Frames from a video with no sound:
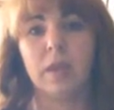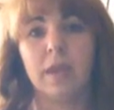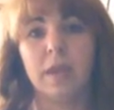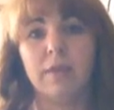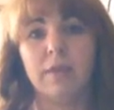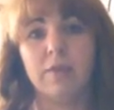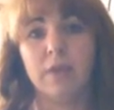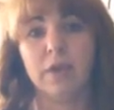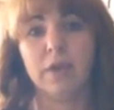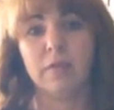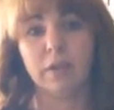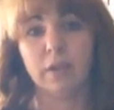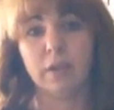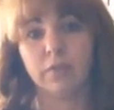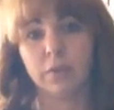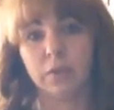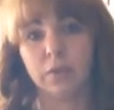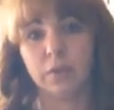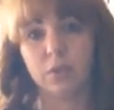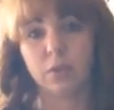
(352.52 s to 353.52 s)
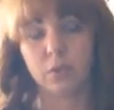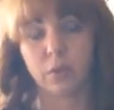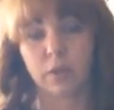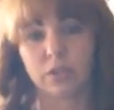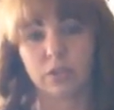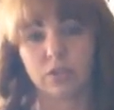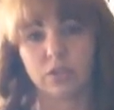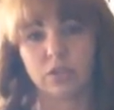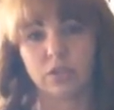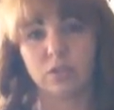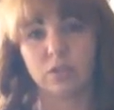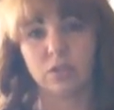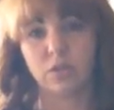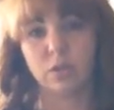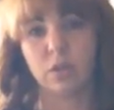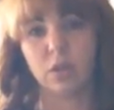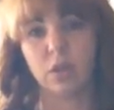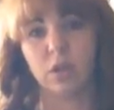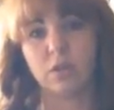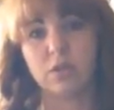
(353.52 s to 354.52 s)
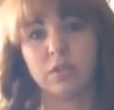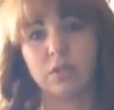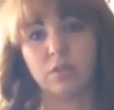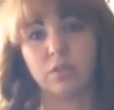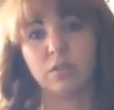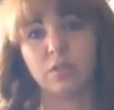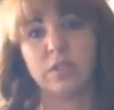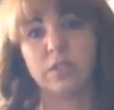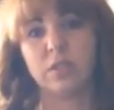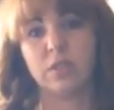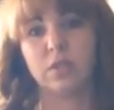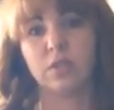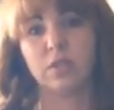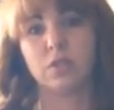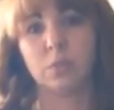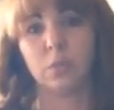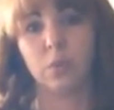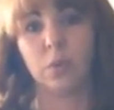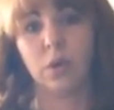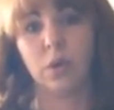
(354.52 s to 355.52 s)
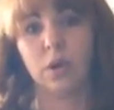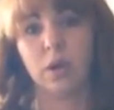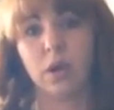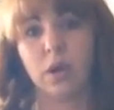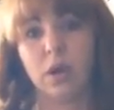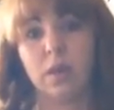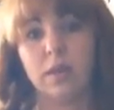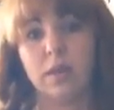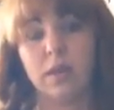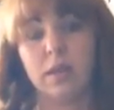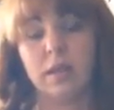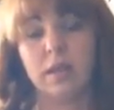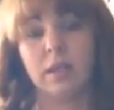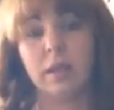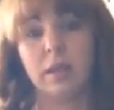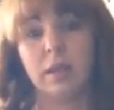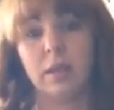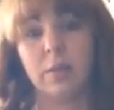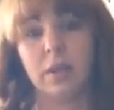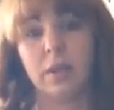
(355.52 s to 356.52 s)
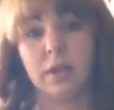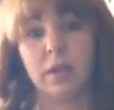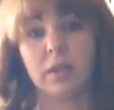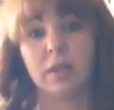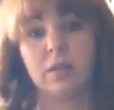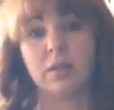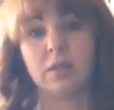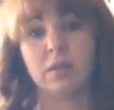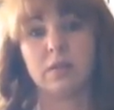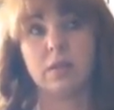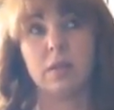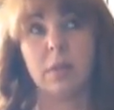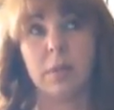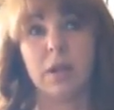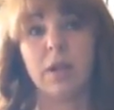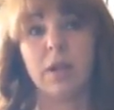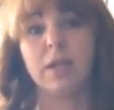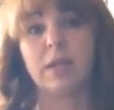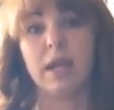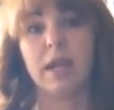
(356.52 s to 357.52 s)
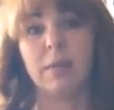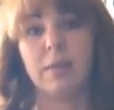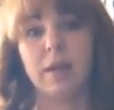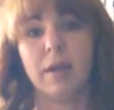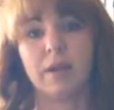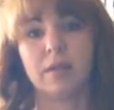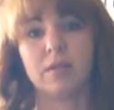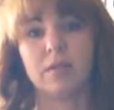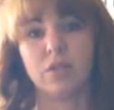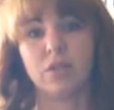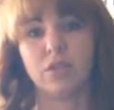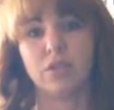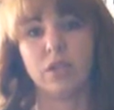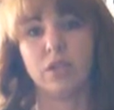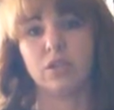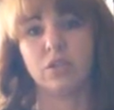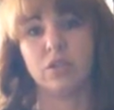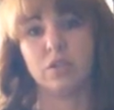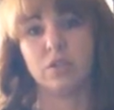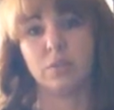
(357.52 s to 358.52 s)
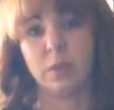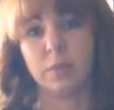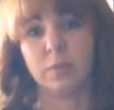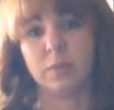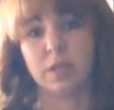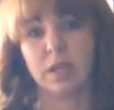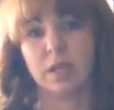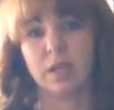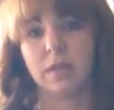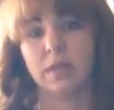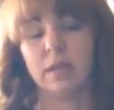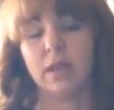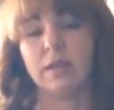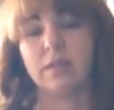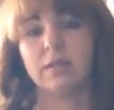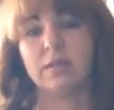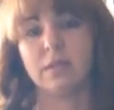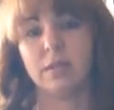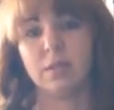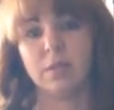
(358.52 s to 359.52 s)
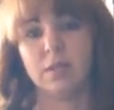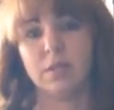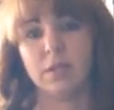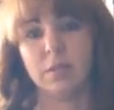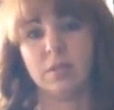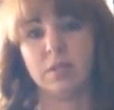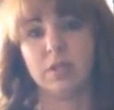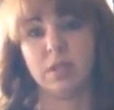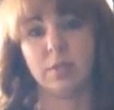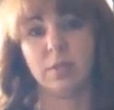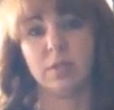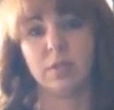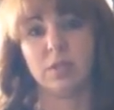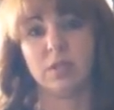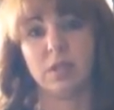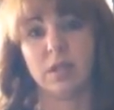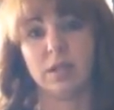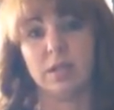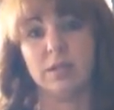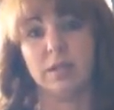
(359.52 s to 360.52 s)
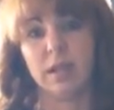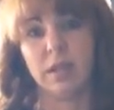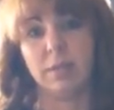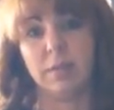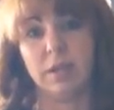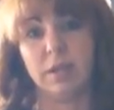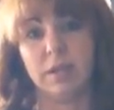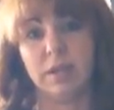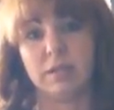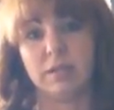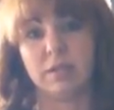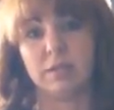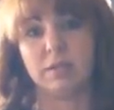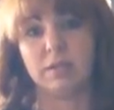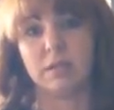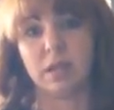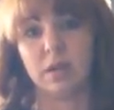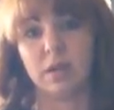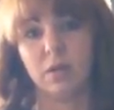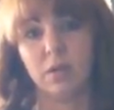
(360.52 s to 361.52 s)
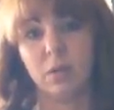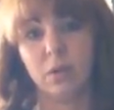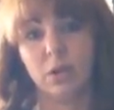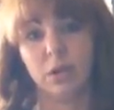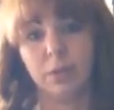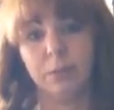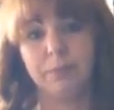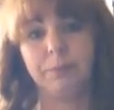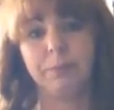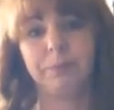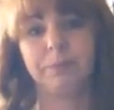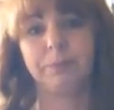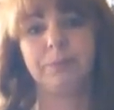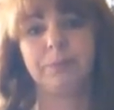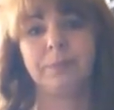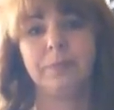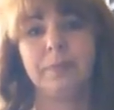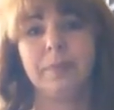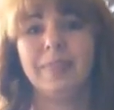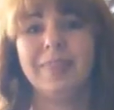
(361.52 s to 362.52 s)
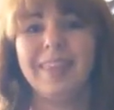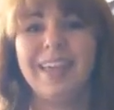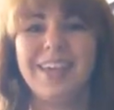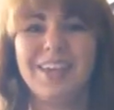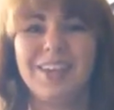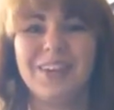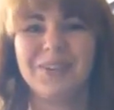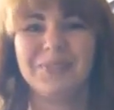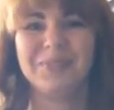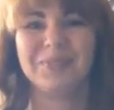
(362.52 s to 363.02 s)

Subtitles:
If you have any further questions, you can also research more on the American Diabetic Association's website, and that is www.diabetes.org. Thank you.